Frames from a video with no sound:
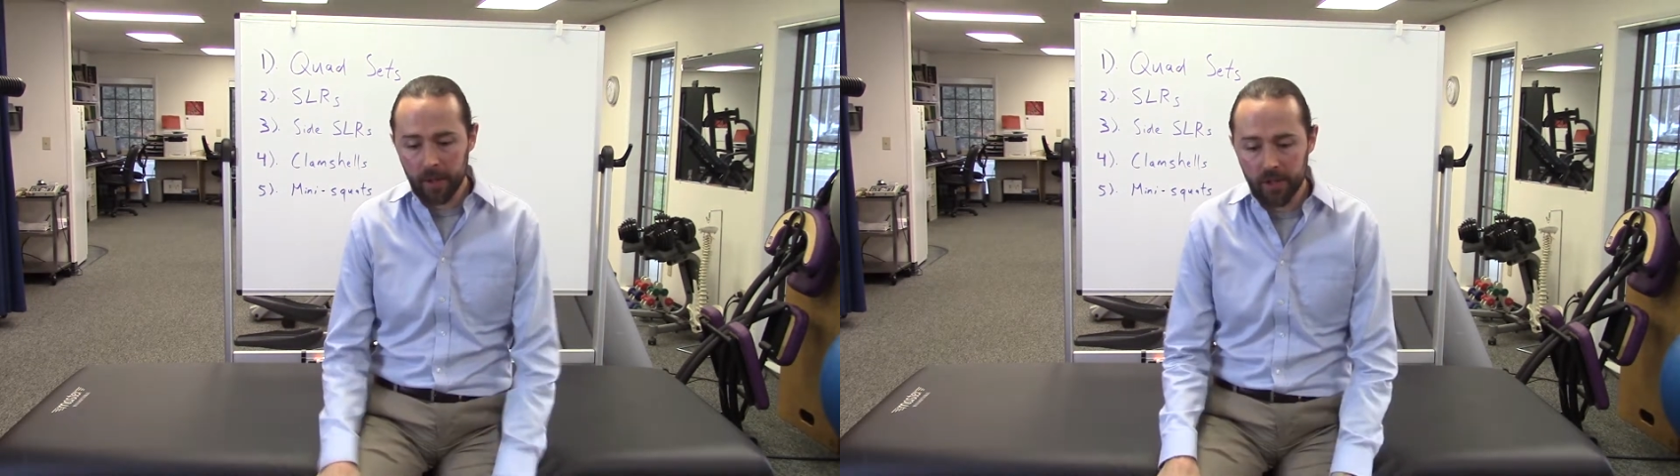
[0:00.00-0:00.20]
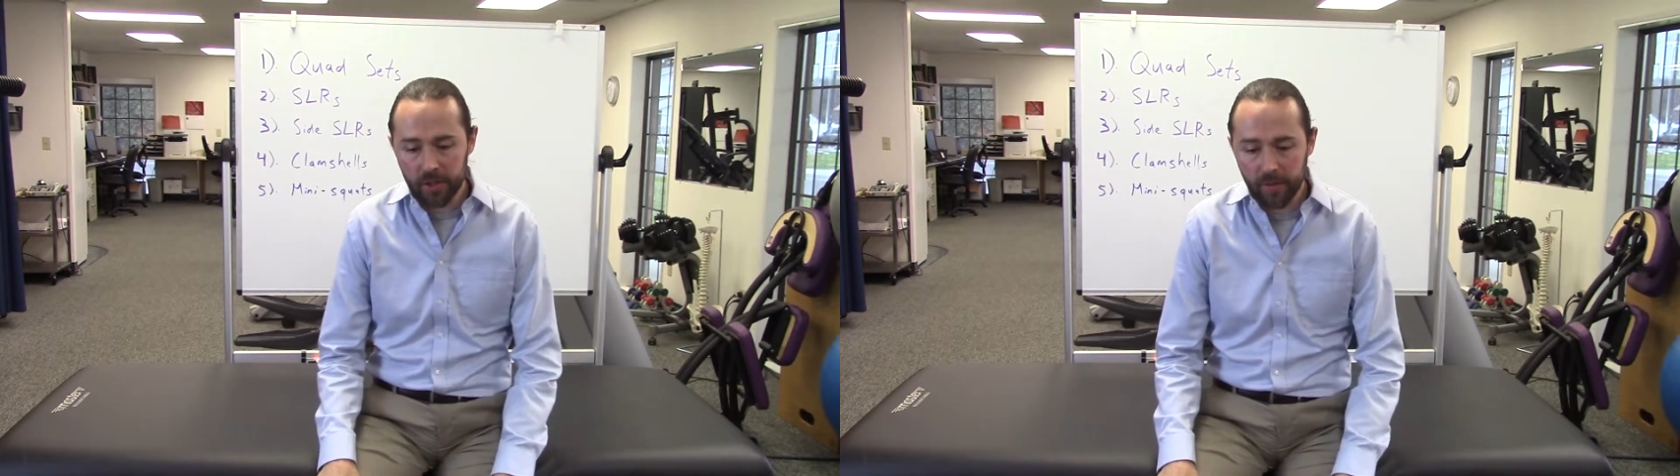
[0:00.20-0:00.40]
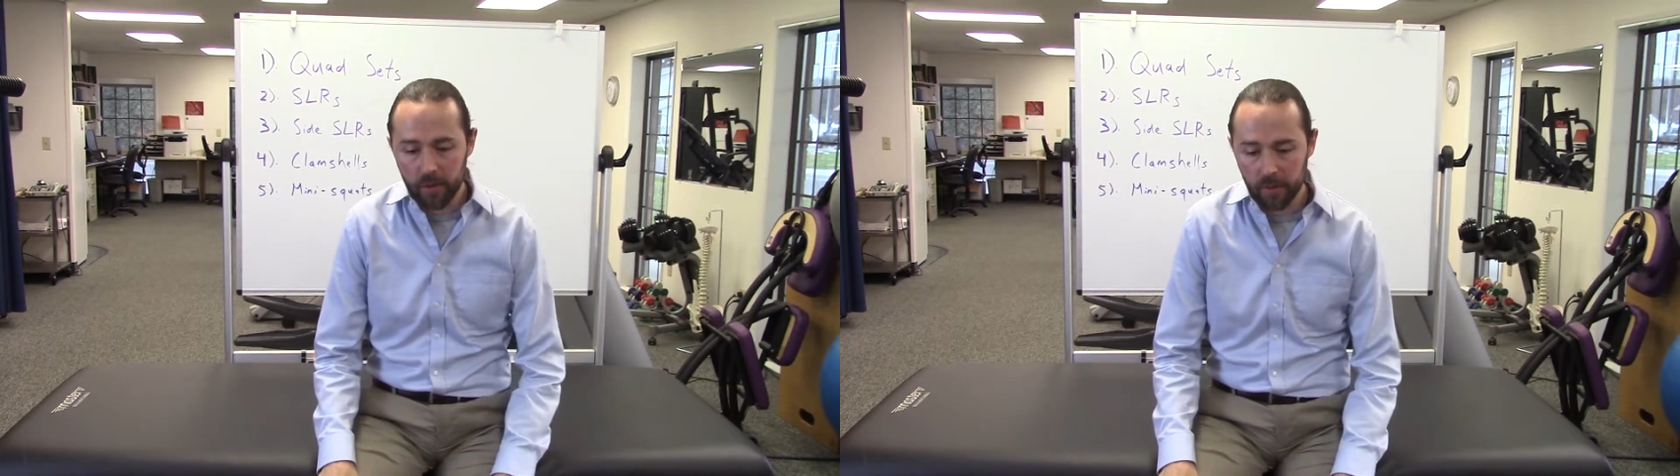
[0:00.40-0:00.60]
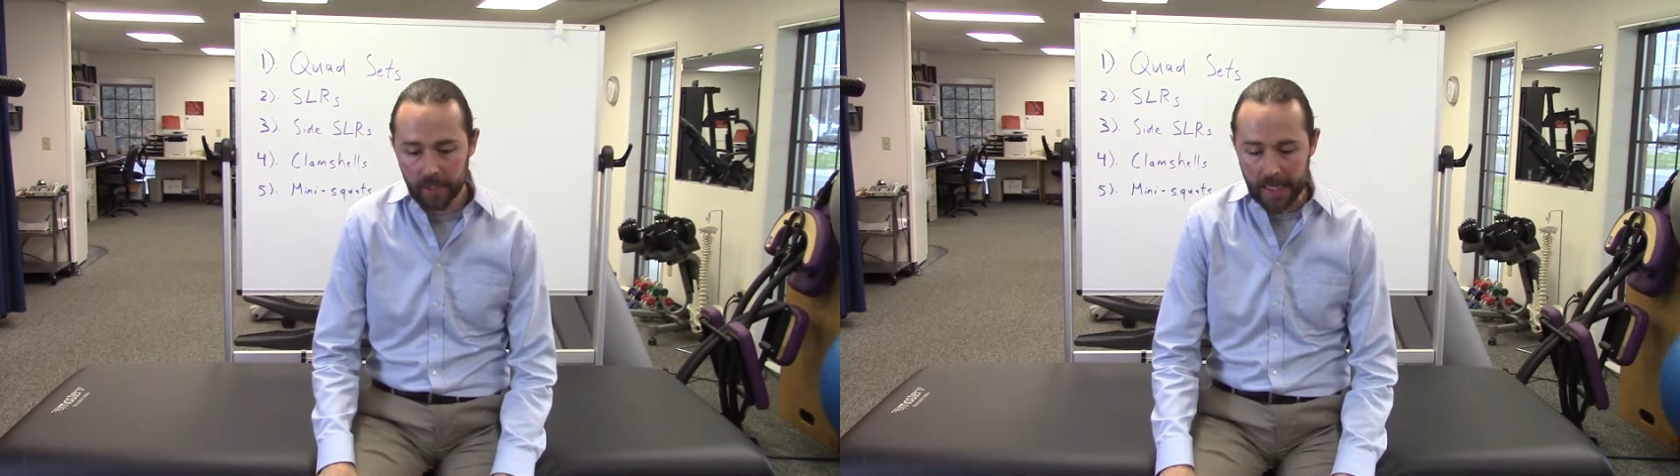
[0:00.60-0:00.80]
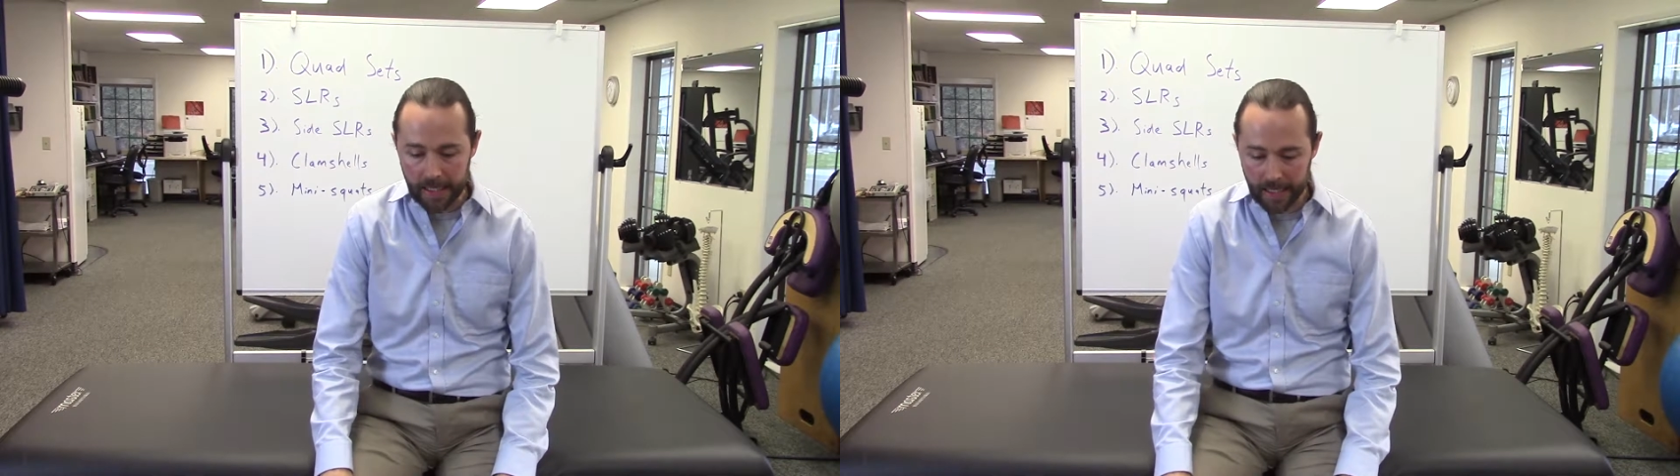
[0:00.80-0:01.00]
Just a few
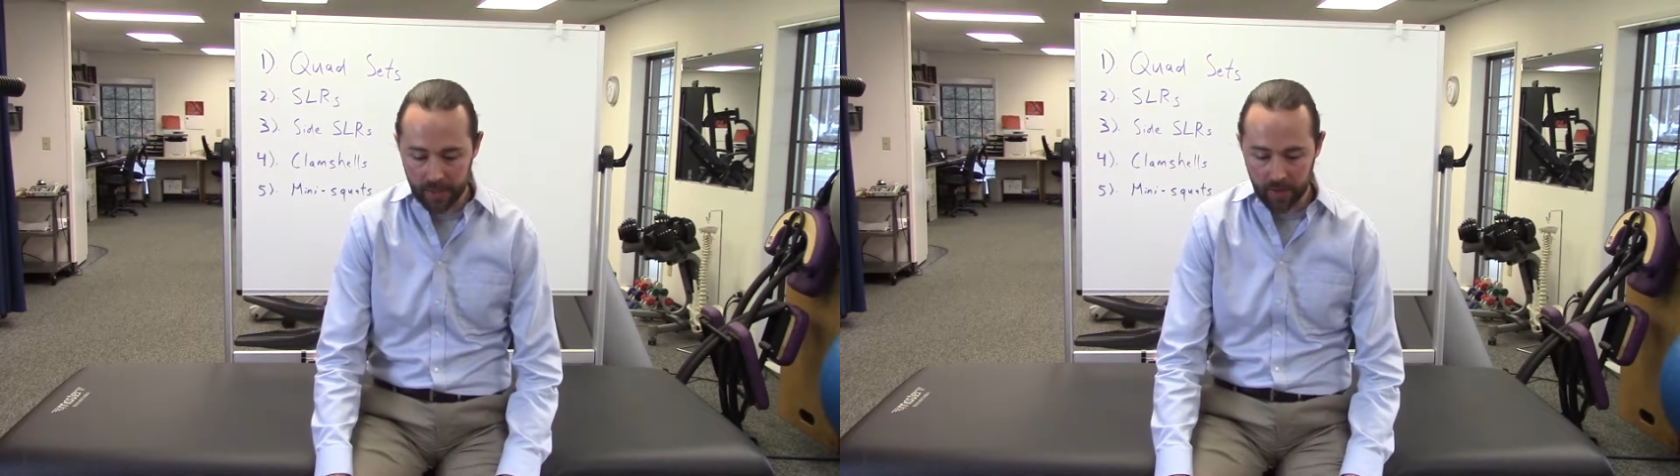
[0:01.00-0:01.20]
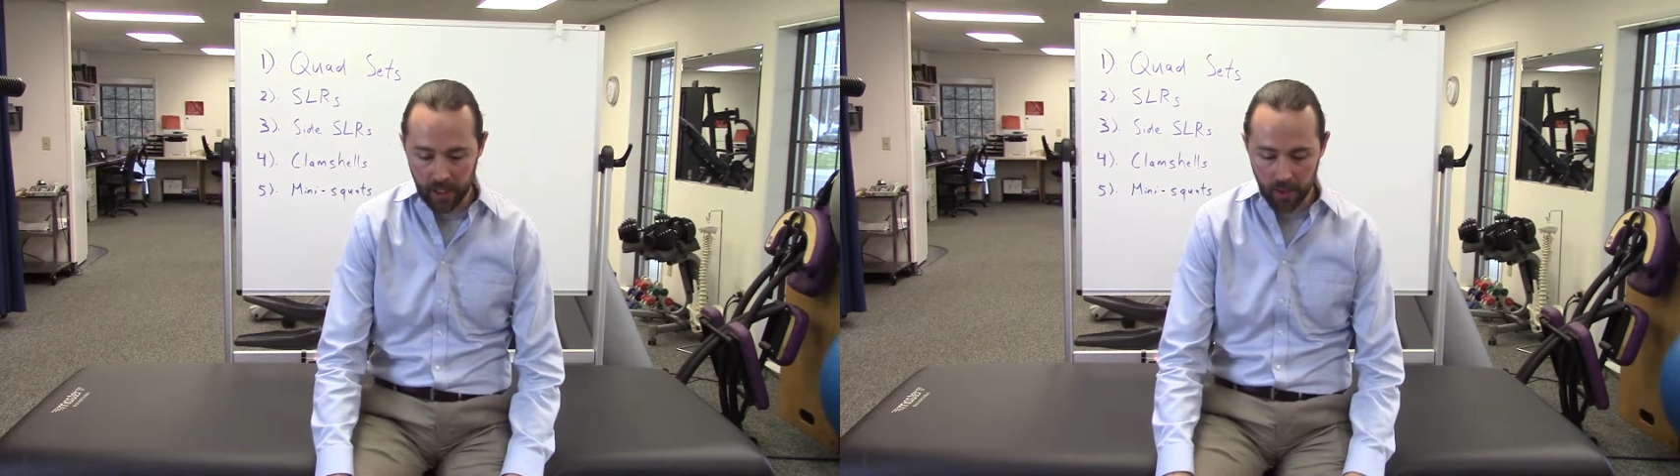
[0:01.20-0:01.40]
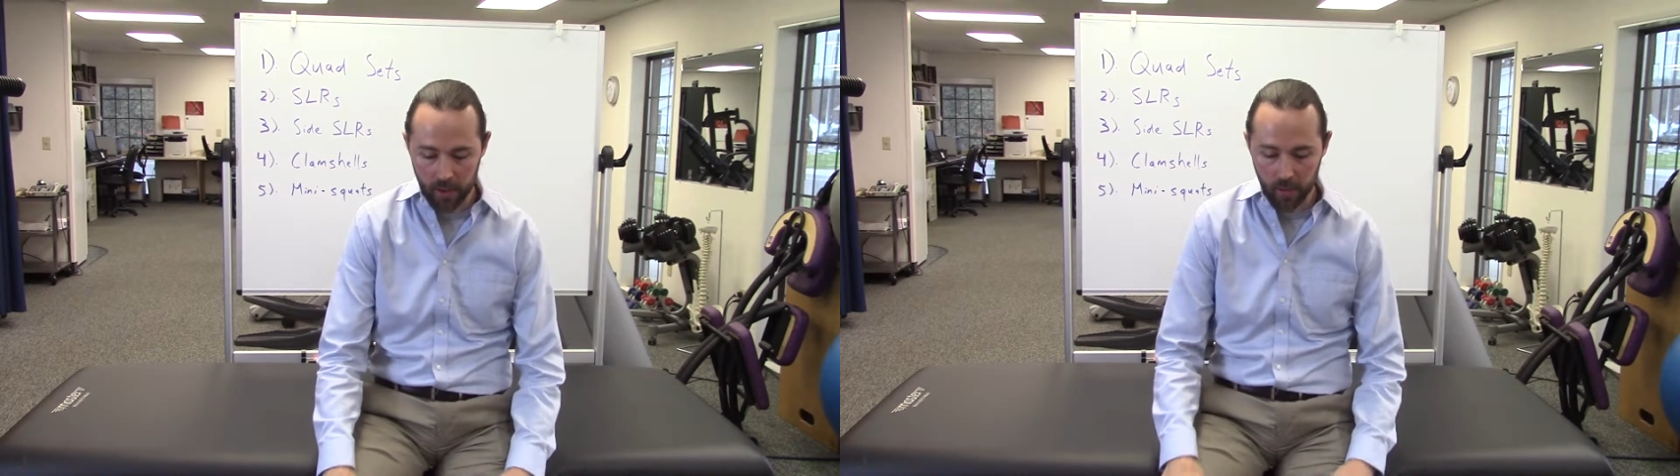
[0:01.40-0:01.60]
key things here.